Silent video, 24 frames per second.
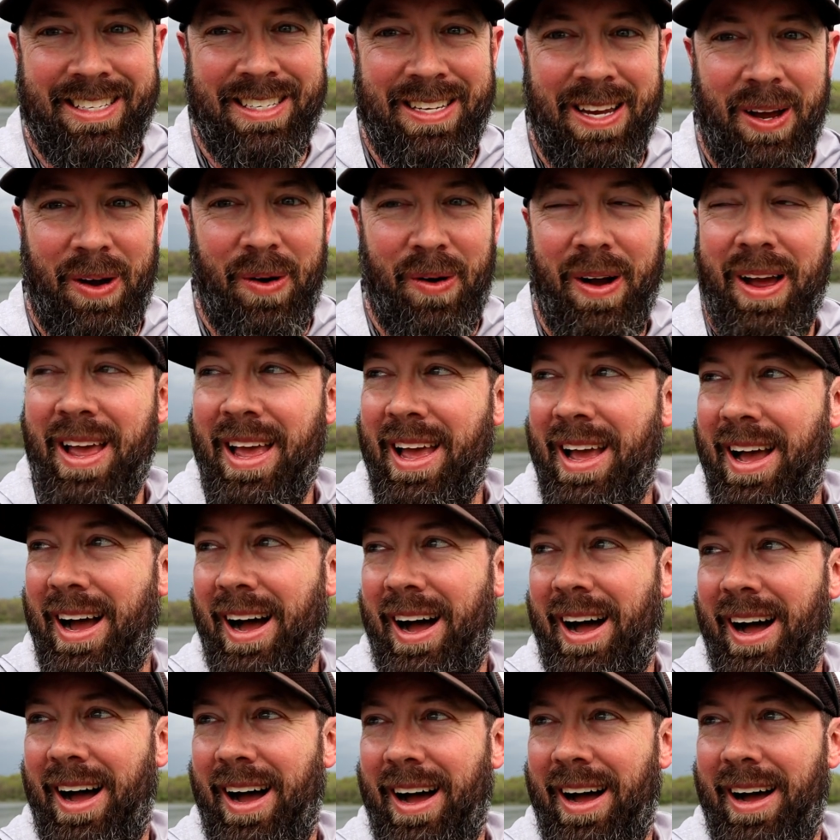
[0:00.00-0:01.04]
so
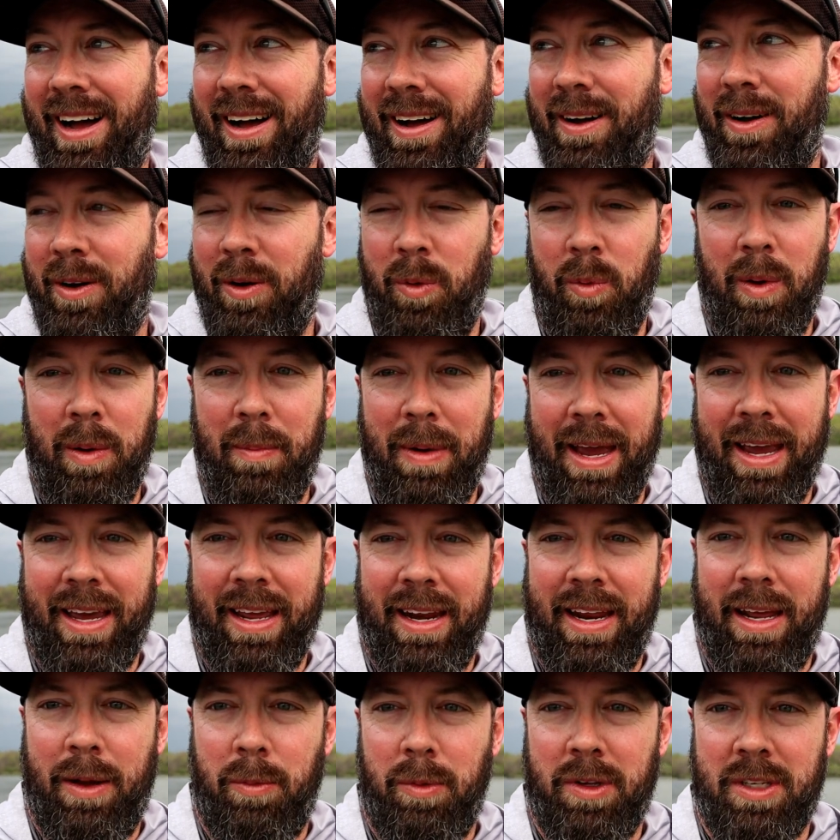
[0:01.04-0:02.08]
uh, we may
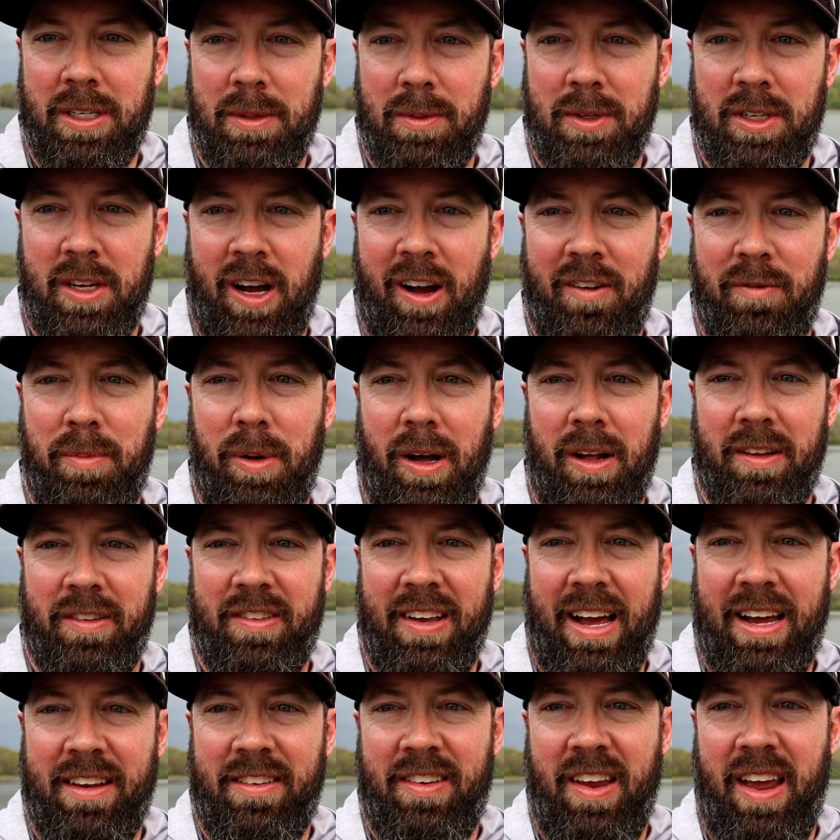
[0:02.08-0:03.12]
get hit with some softball
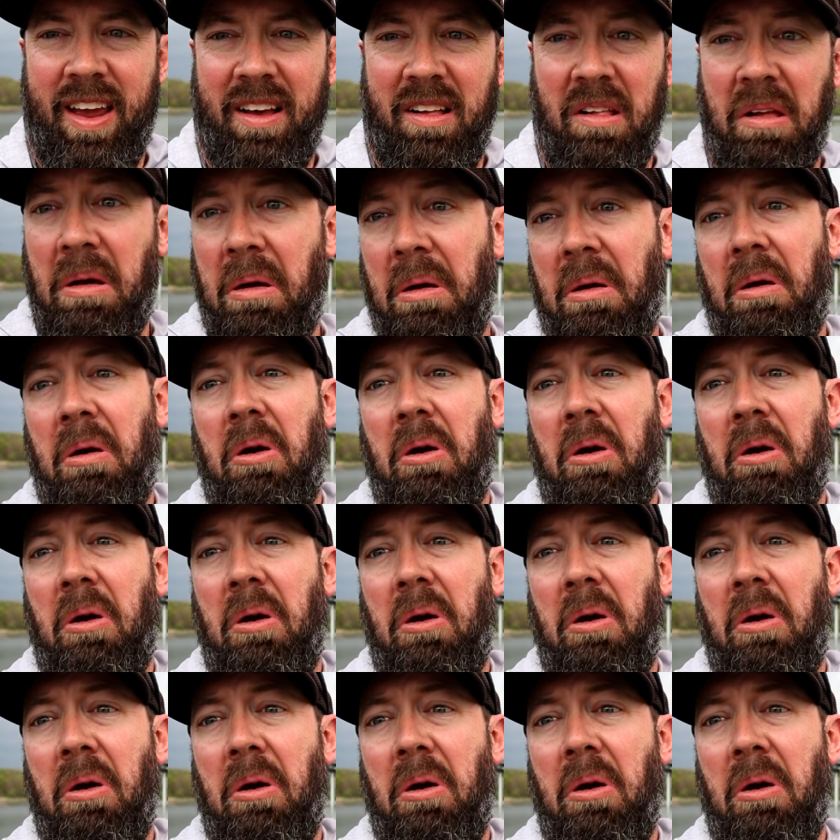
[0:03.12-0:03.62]
size hail.